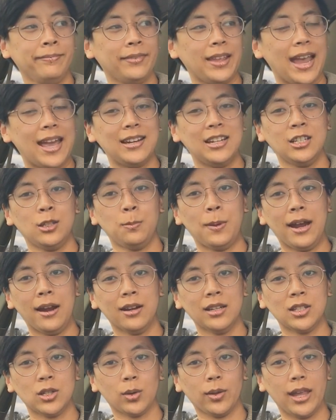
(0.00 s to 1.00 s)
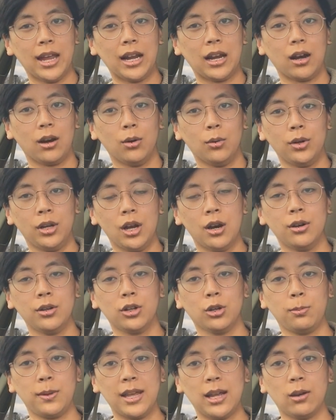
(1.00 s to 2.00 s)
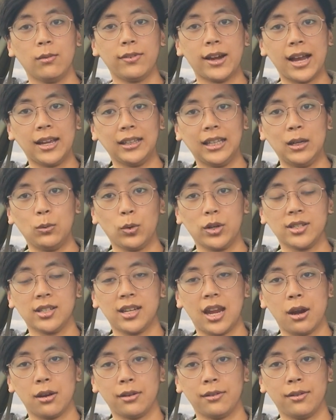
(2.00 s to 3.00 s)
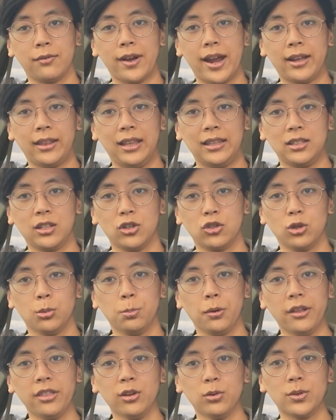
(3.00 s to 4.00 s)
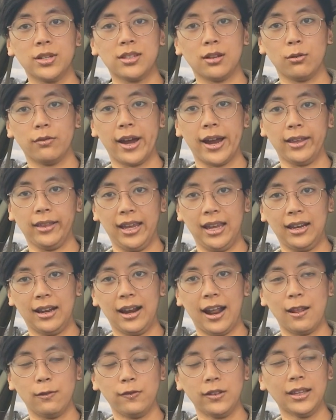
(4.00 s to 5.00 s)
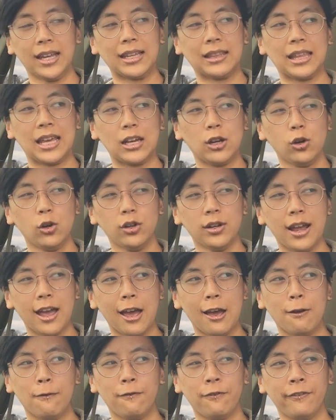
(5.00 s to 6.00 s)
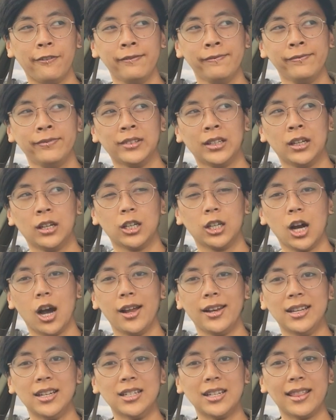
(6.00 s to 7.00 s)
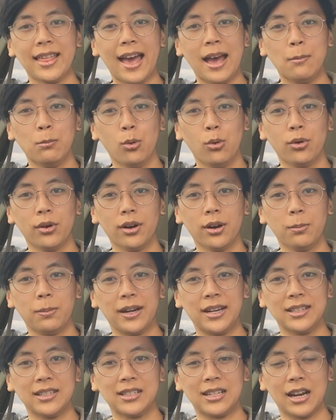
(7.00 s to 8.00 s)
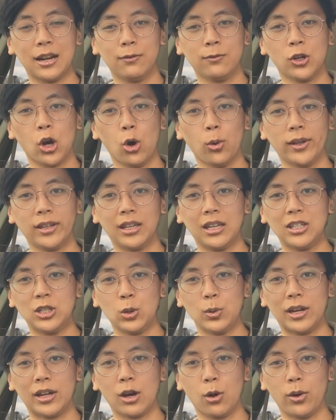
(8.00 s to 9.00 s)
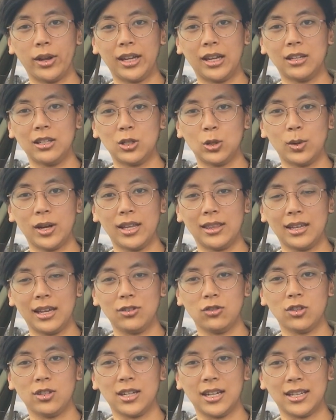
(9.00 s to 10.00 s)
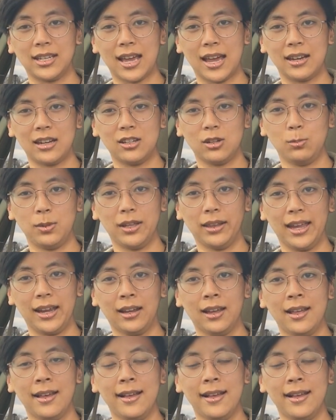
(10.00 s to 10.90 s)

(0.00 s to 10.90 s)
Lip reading: and his parents are like, oh no, you're being violent, we're scared of the violence because your brother was so violent. And I feel like they could have gone into that more, but instead of going into it, they just decided to be like,